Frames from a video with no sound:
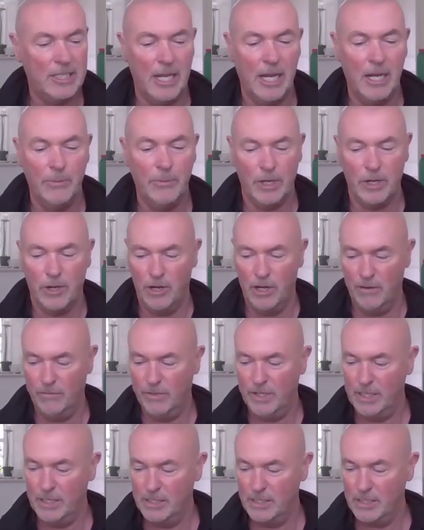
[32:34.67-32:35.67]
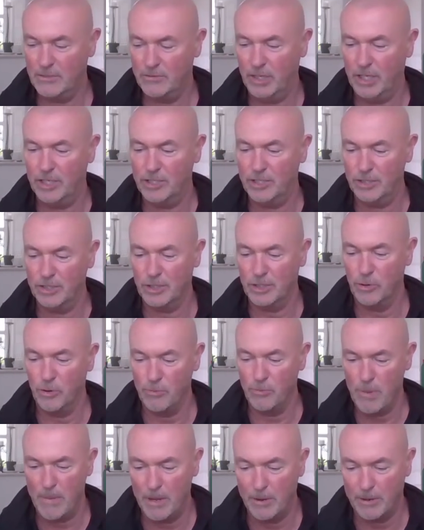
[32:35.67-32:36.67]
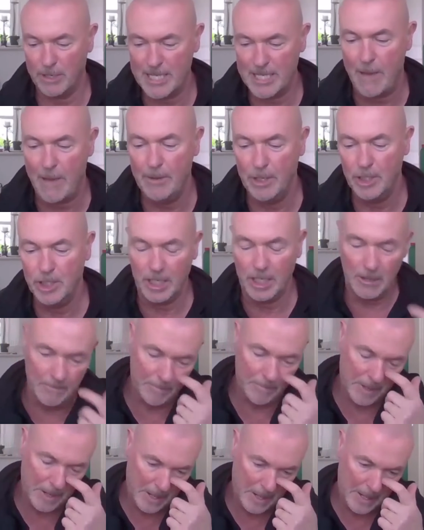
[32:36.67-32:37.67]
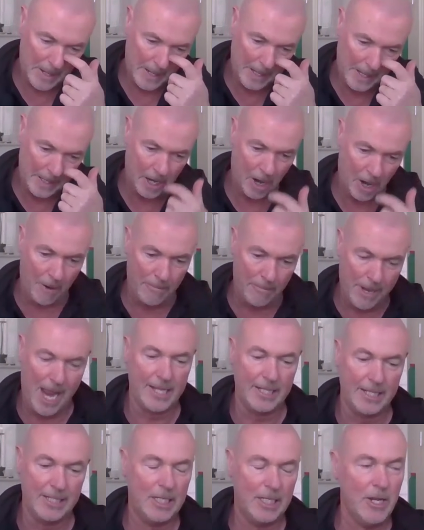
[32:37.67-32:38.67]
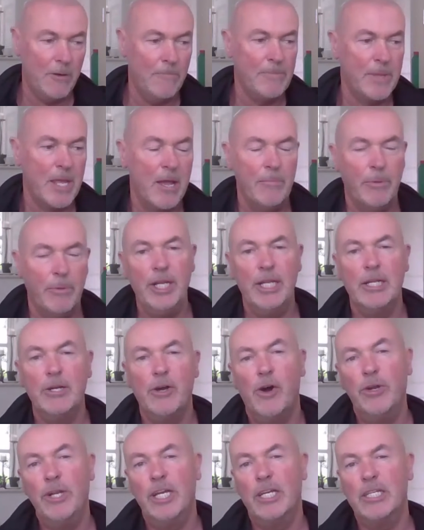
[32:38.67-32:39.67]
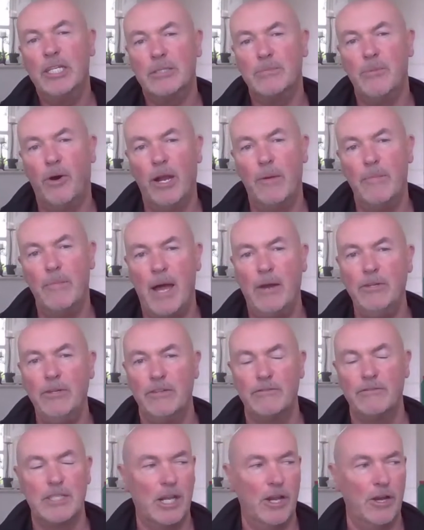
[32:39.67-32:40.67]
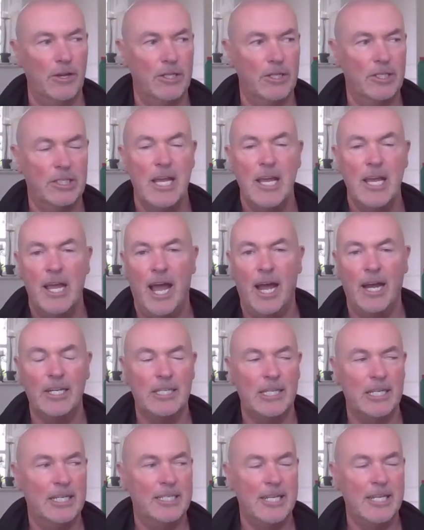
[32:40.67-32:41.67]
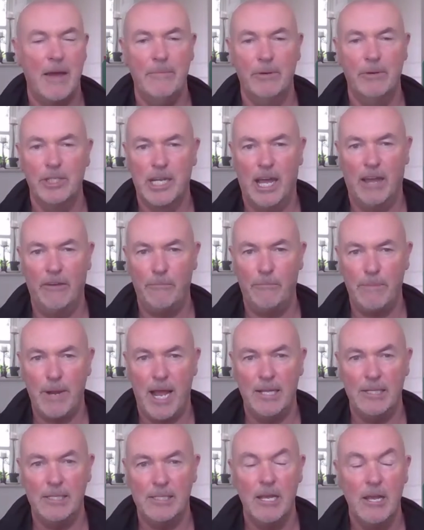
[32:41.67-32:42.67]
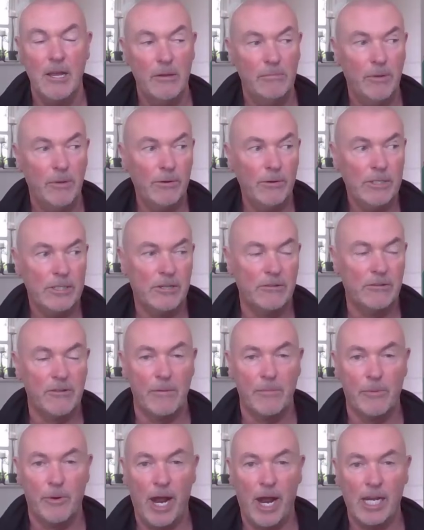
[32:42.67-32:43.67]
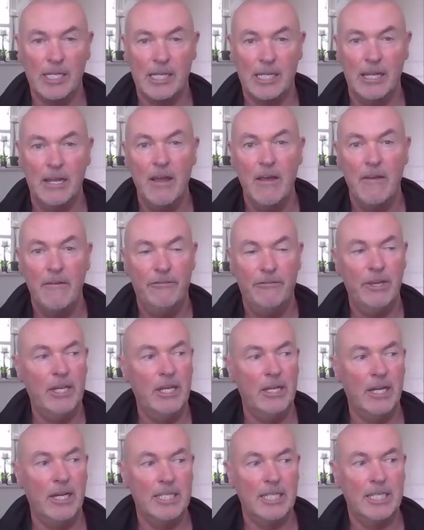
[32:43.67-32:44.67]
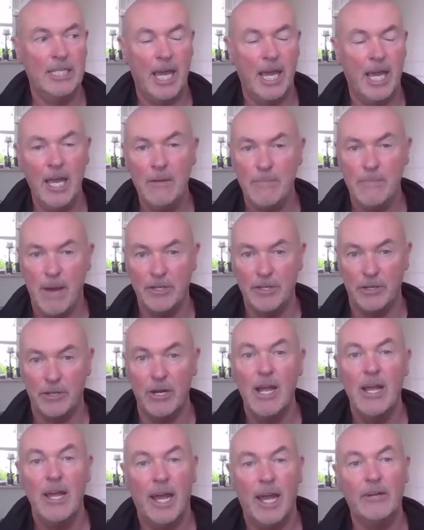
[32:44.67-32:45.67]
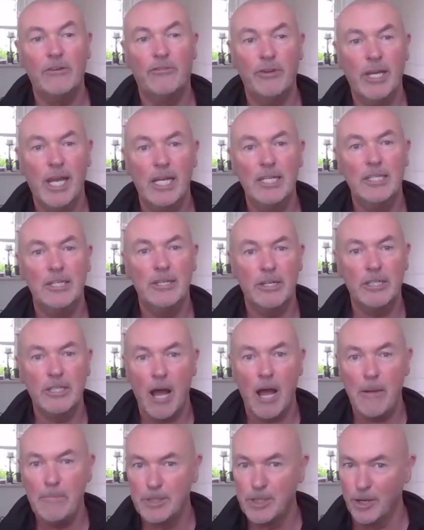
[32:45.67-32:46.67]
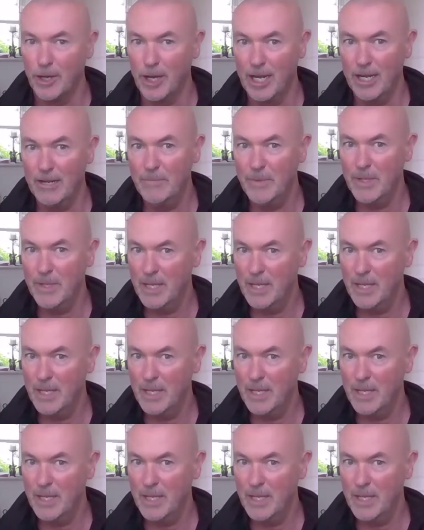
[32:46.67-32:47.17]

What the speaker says: deal with all of these creatures who maybe are damaging our plants? You know, only a small amount of slugs actually damage live plants. Most of them are actually feeding on decaying matter and creating our topsoil.